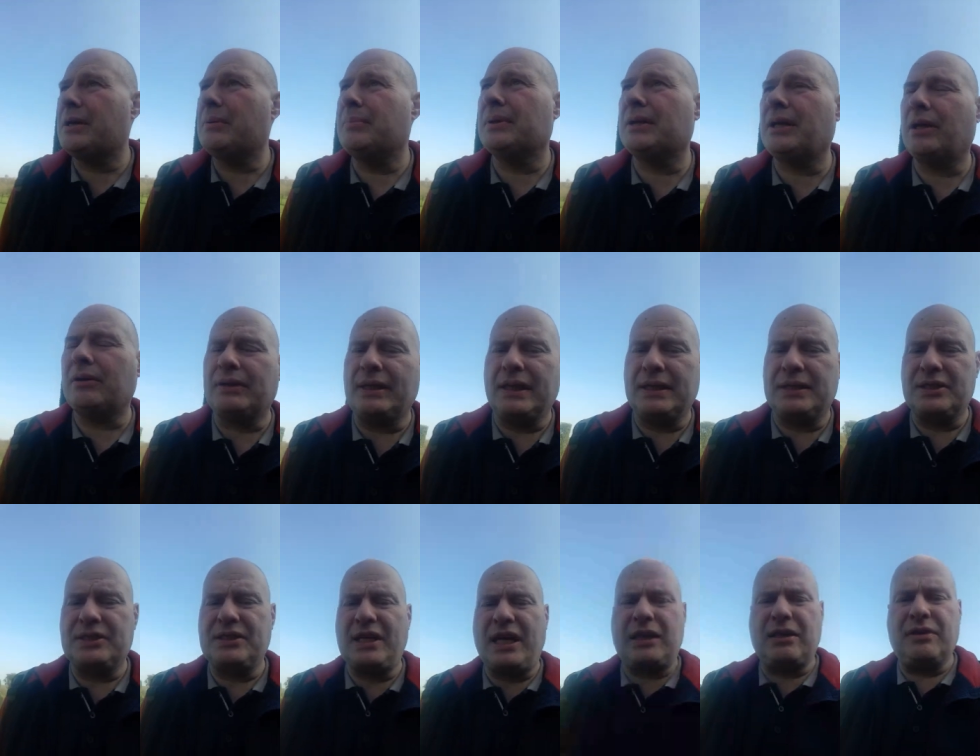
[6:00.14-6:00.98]
people don't need
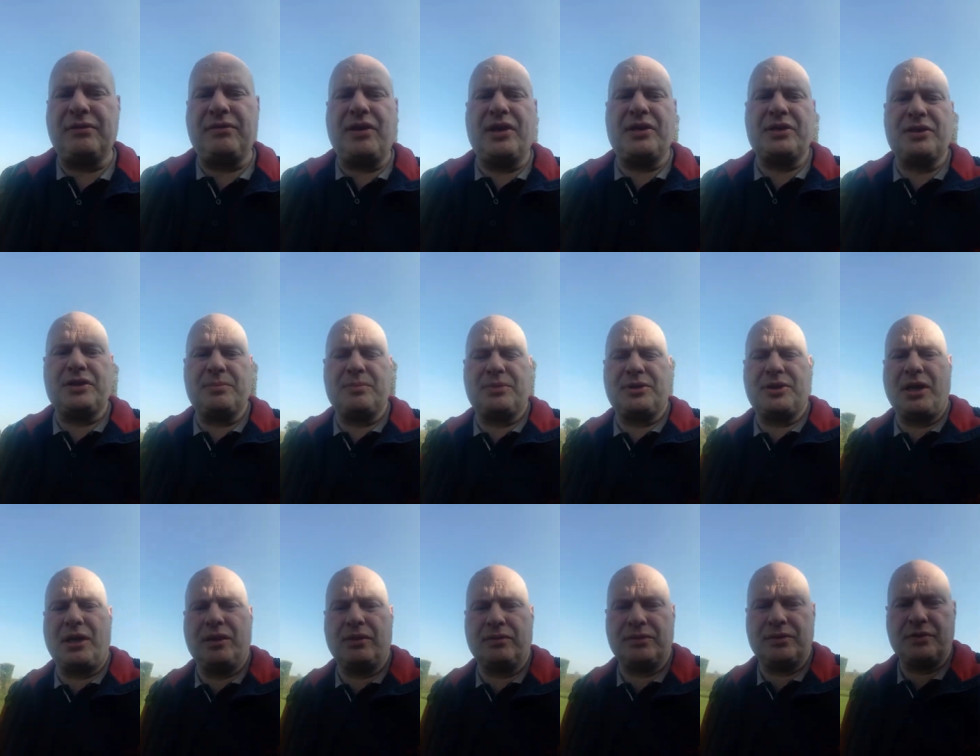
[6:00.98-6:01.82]
to sacrifice
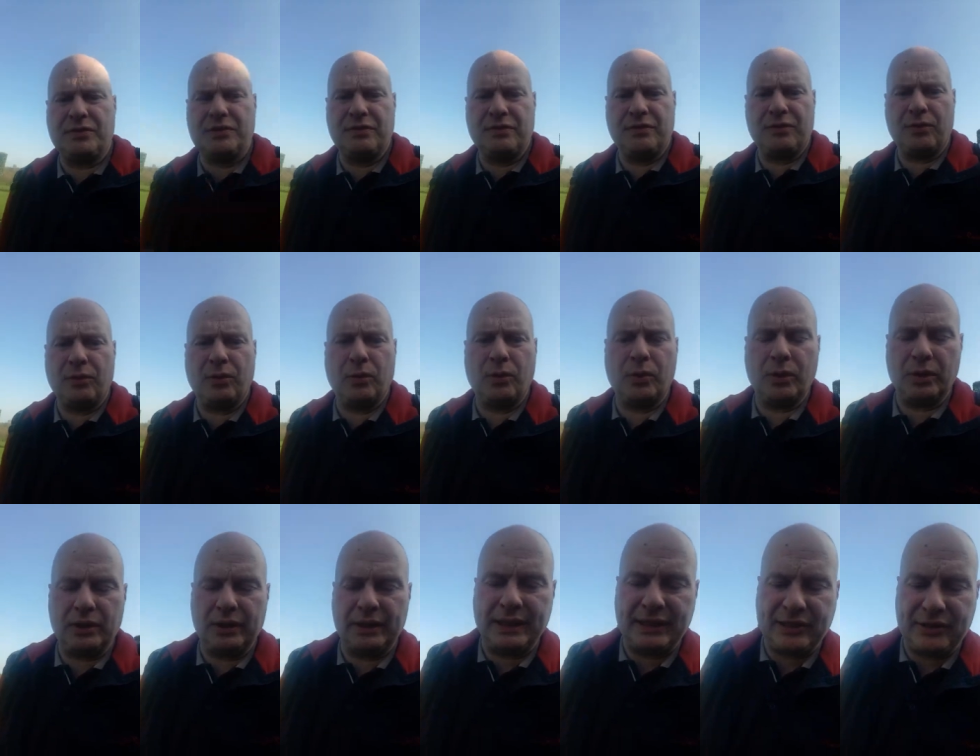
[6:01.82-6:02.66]
themselves
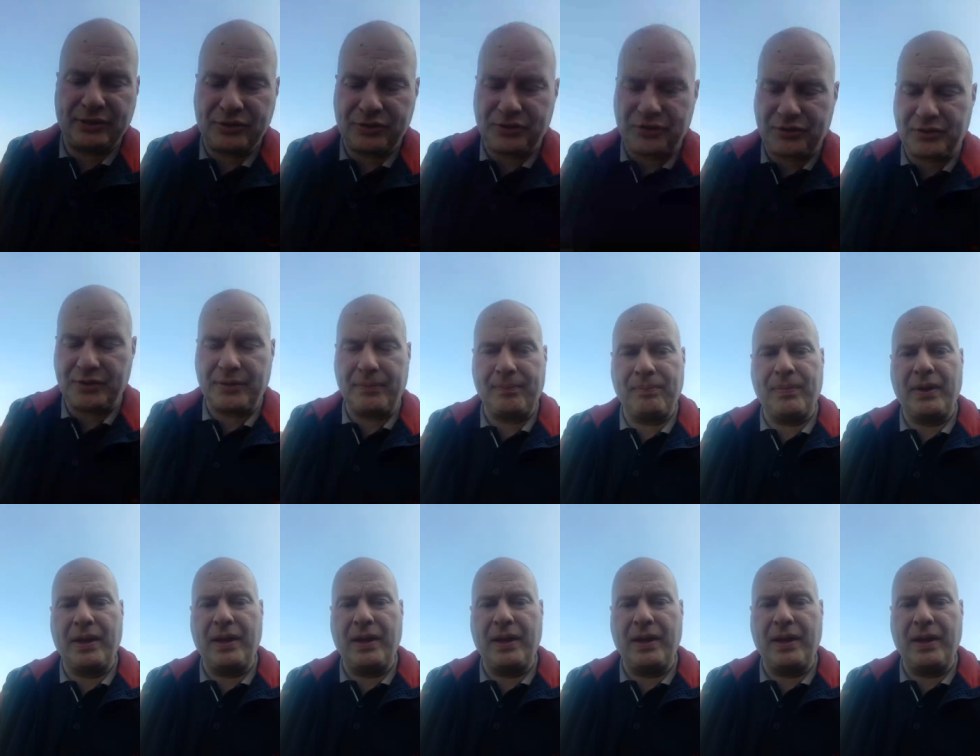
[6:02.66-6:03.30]
for leaders